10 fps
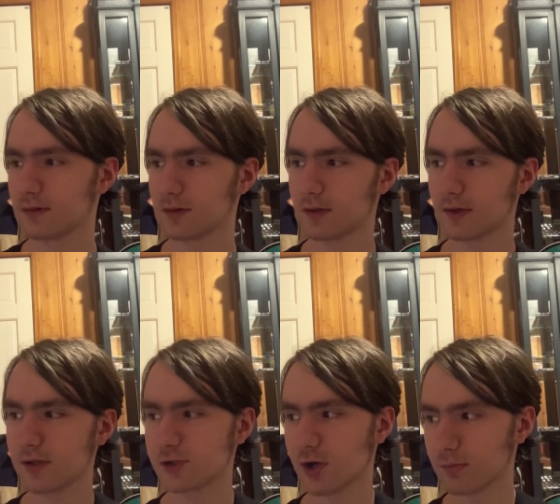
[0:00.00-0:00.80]
Uh,
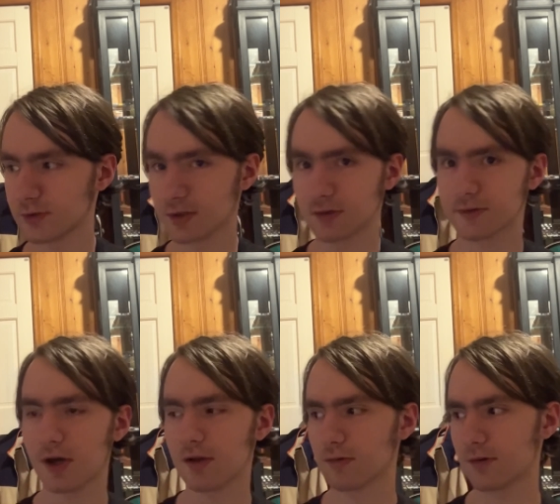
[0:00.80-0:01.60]
A.J. Allmendinger,
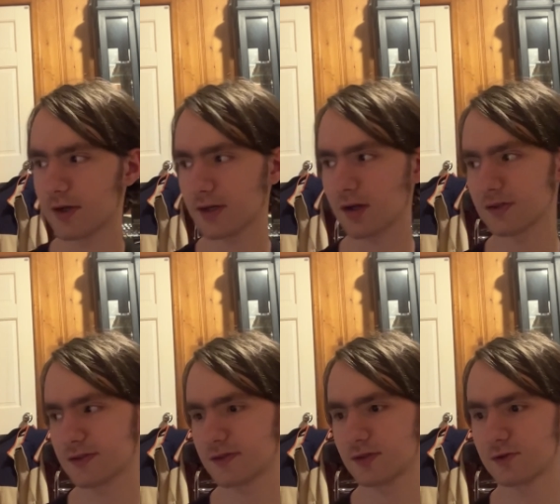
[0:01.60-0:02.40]
Tyler Reddick,
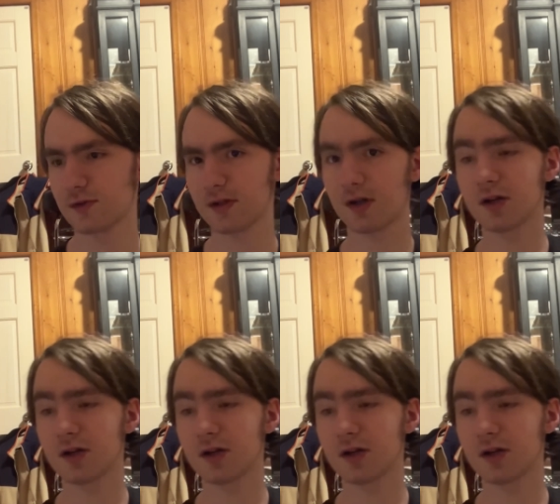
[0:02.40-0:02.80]
Austin Cindric,